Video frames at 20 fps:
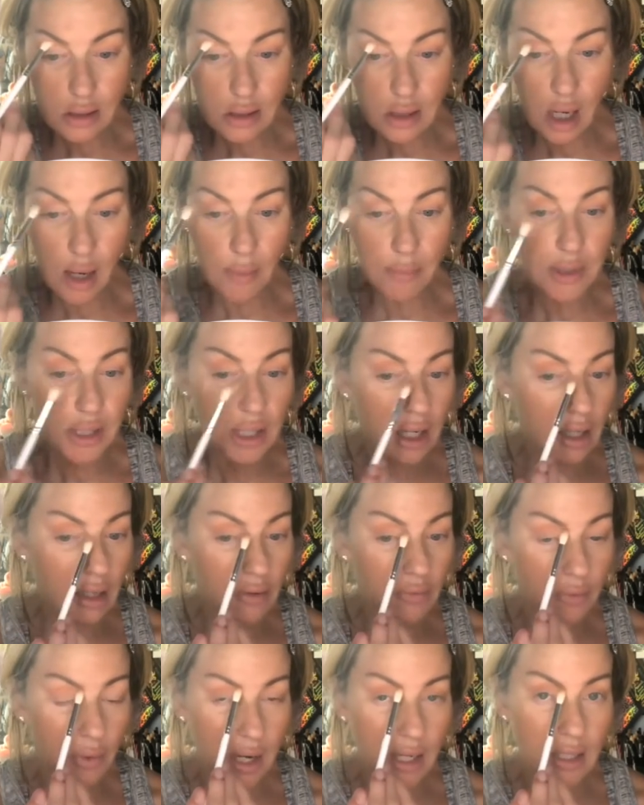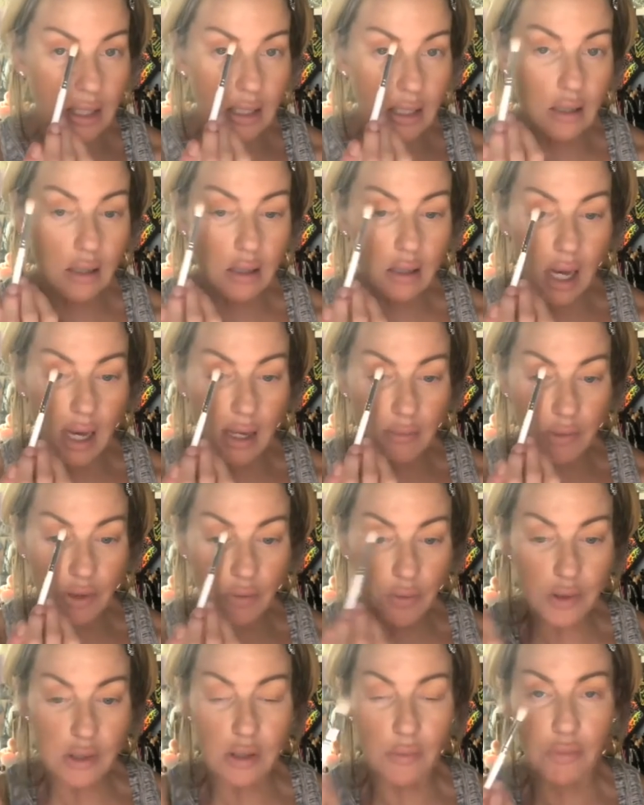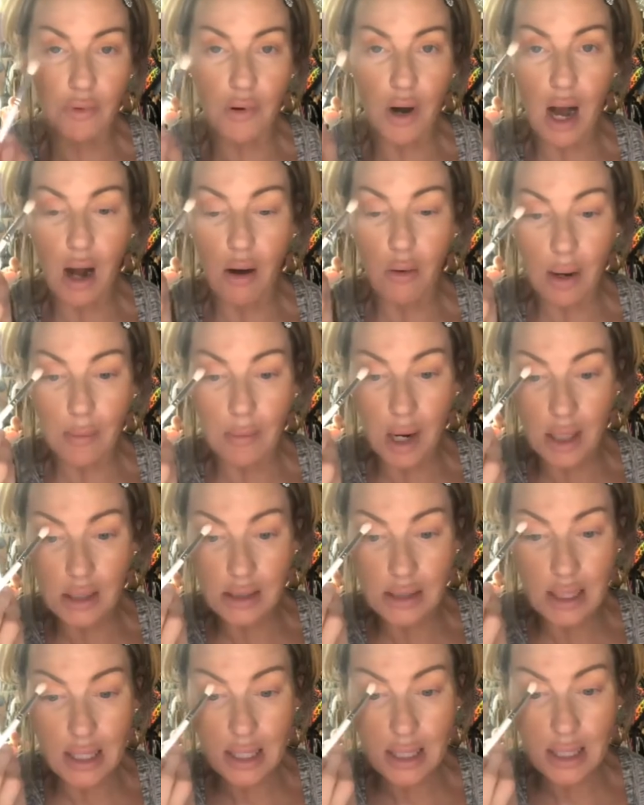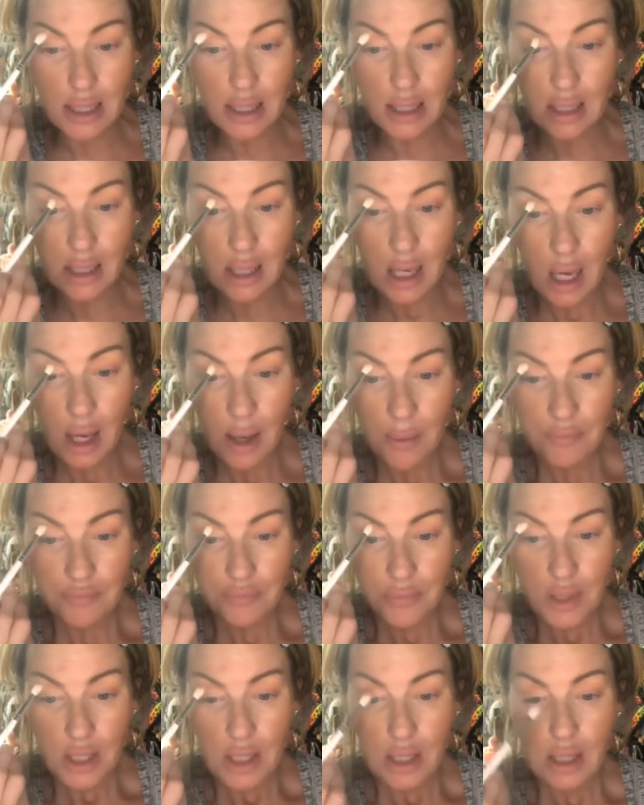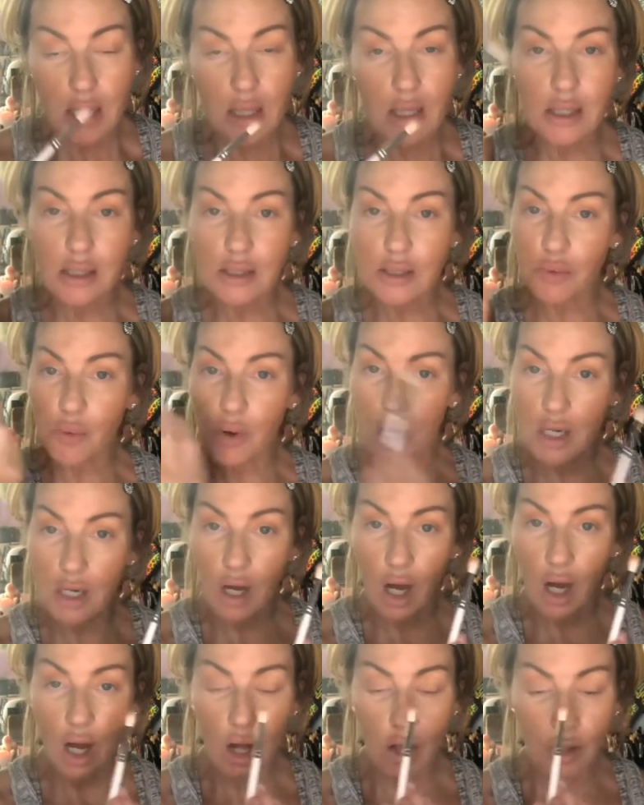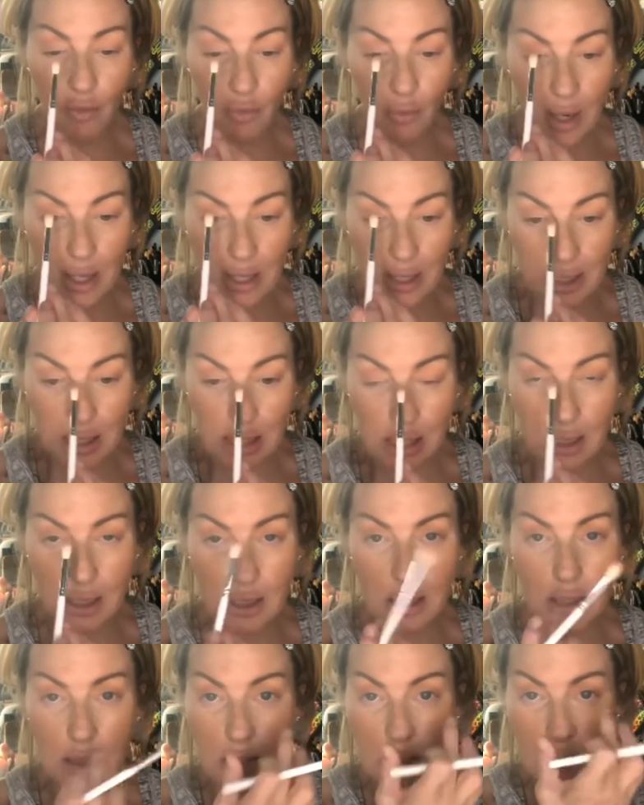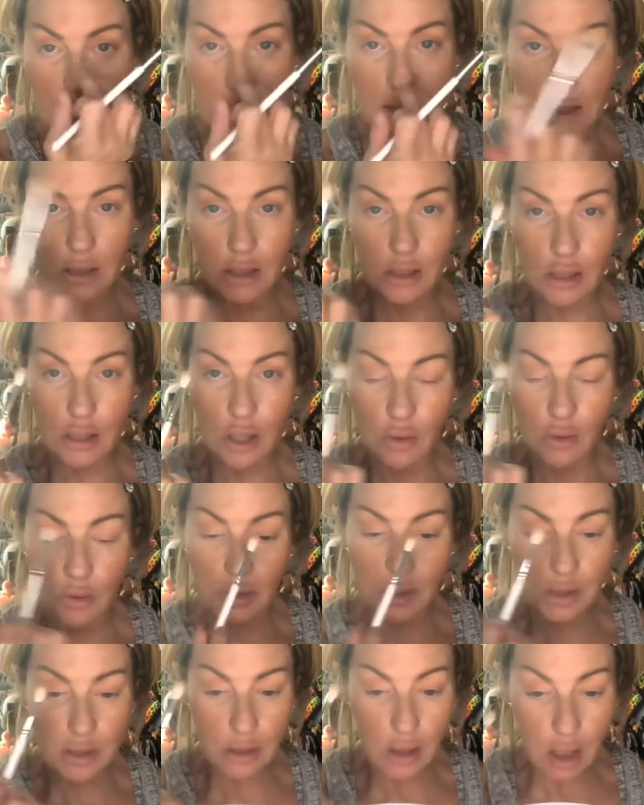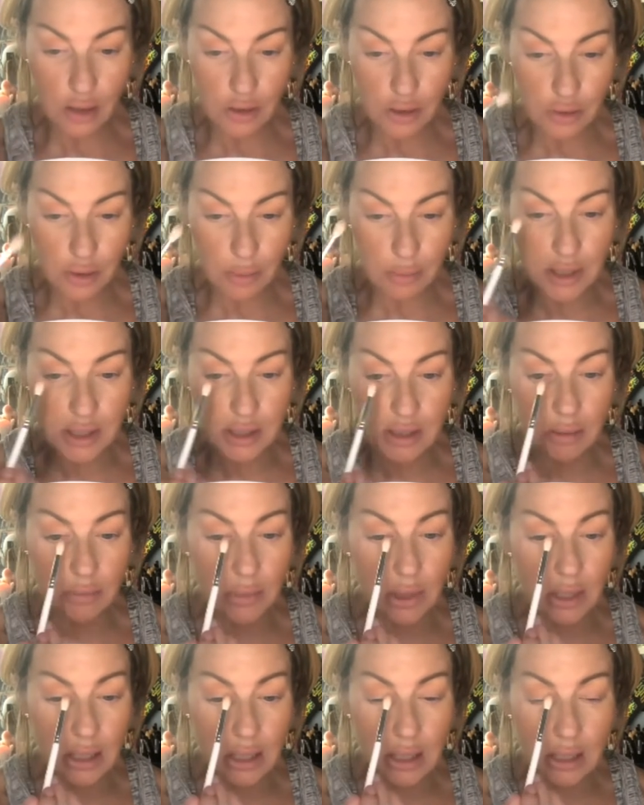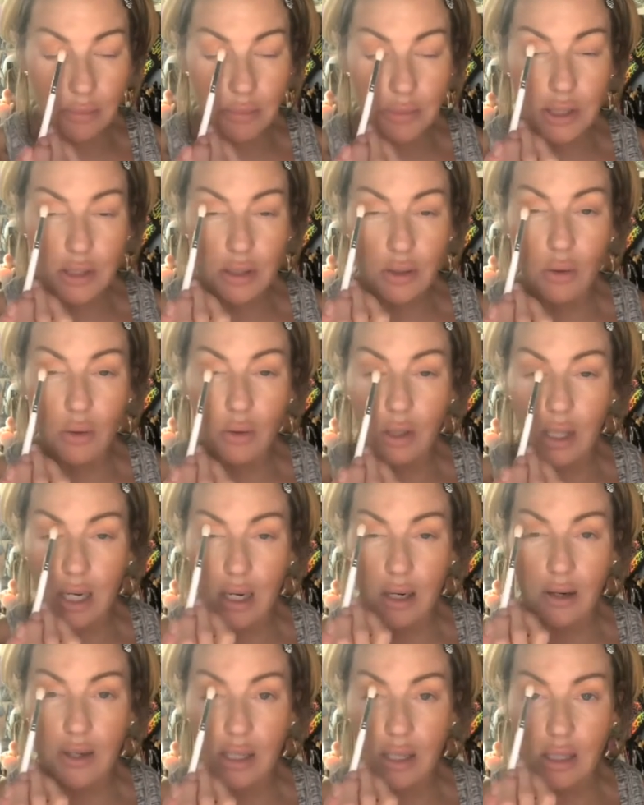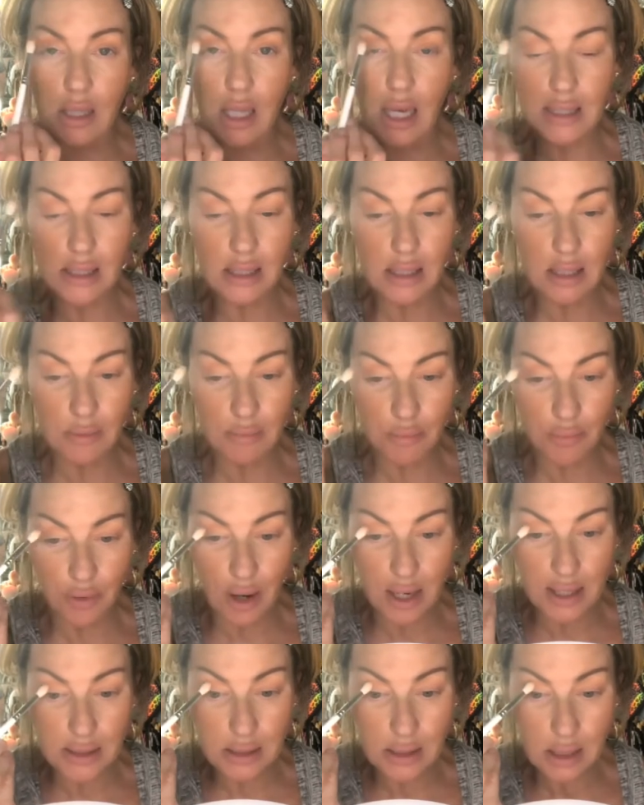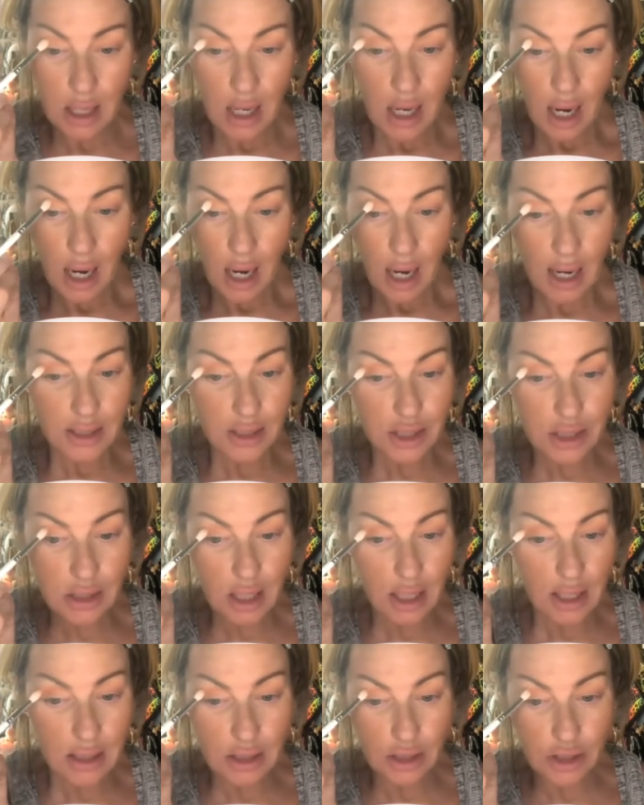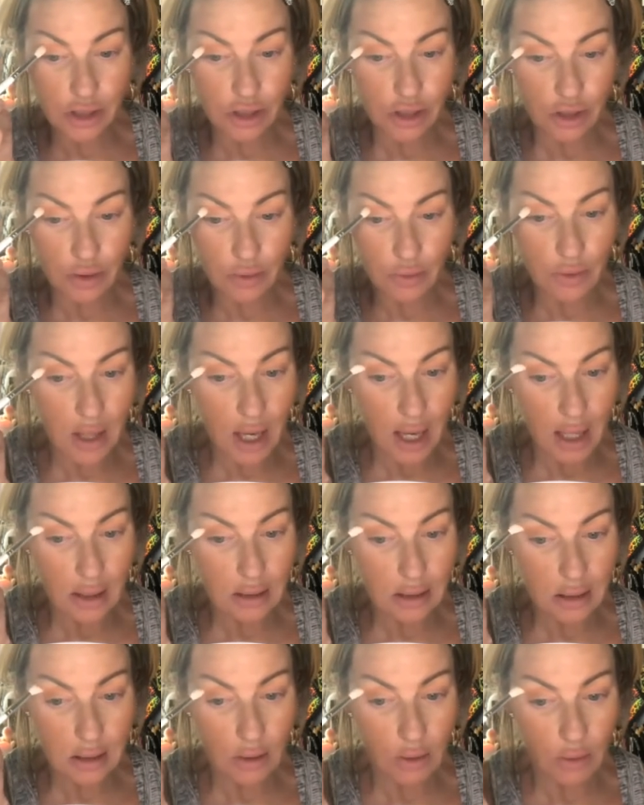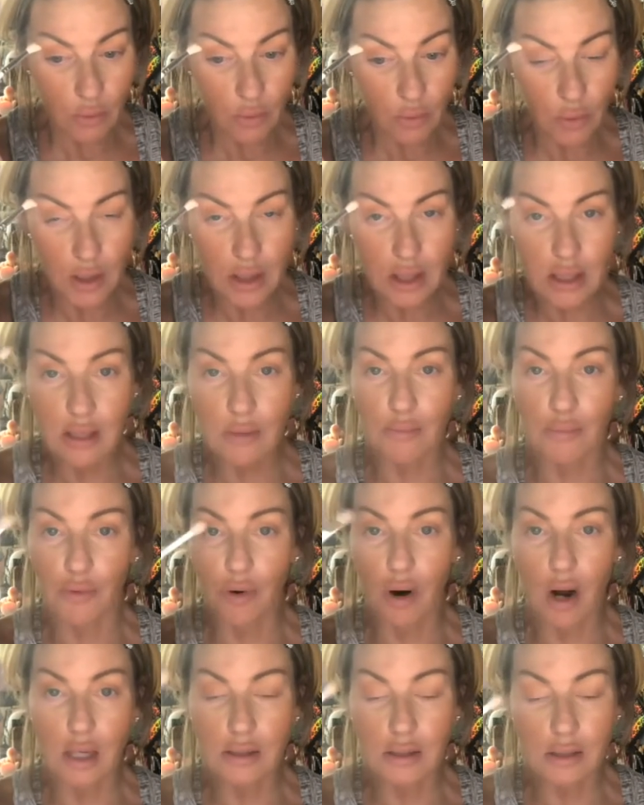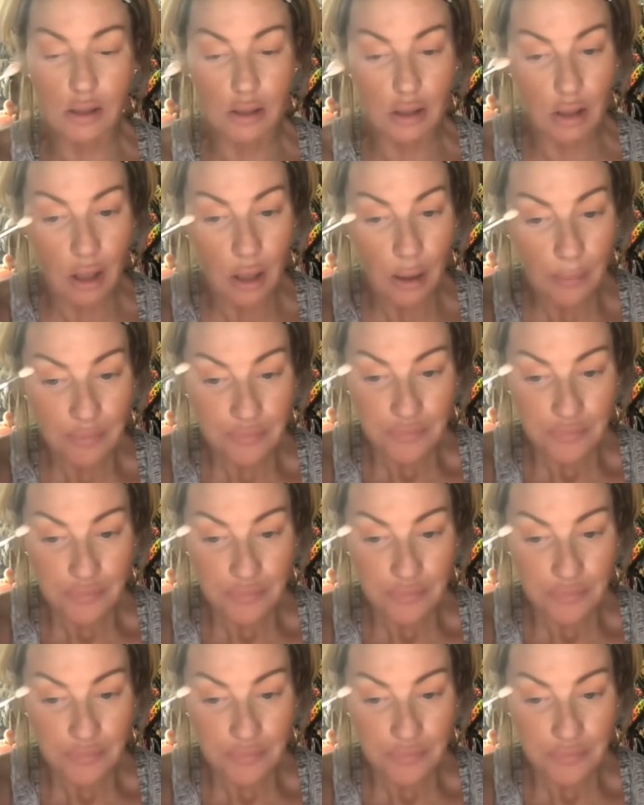stopping kind of right in alignment with the brow. I'm not taking this one all the way in to the nose contour because I'm going to keep this whole area light and bright. I just kind of do that with the bronzer